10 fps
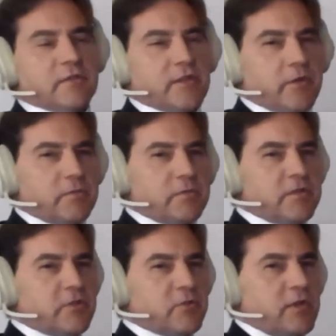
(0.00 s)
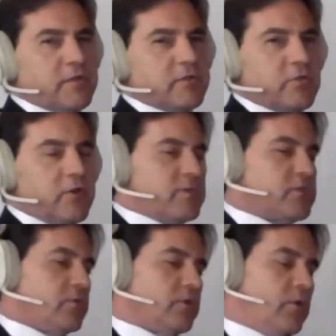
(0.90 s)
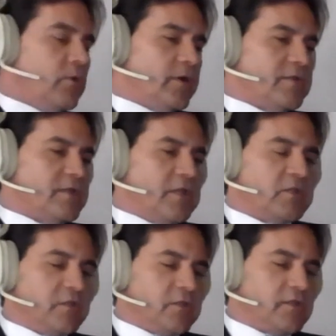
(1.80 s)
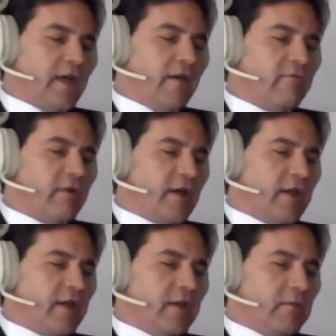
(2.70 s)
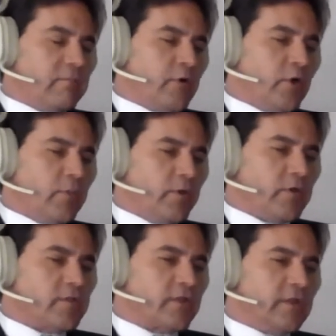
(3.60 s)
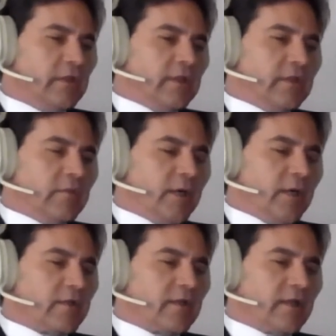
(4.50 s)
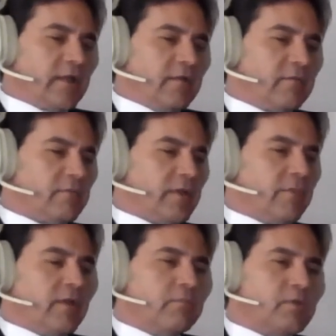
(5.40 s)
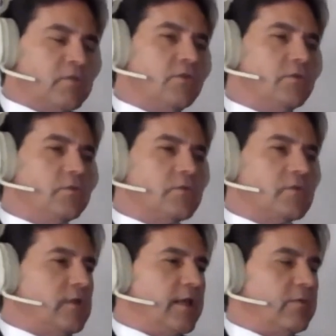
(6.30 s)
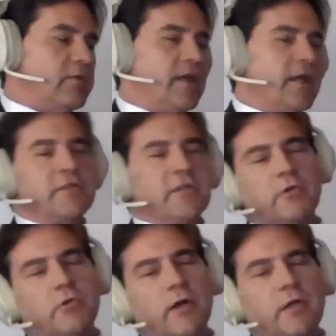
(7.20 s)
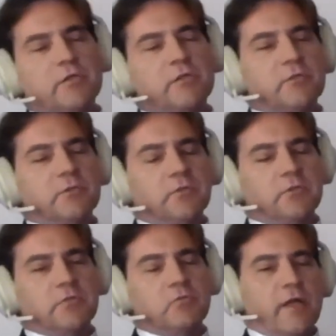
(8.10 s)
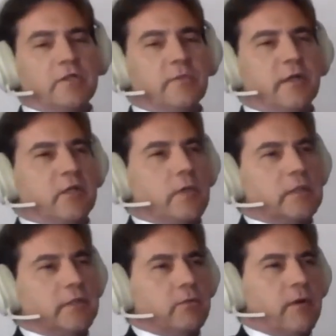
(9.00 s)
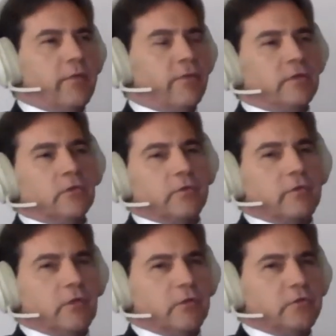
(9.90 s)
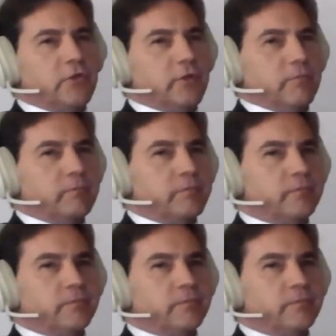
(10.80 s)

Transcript: So decentralized autonomous organizations have a purpose, but again, they're being misused, like with the ICO craze, to just raise money quickly rather than look at the long term.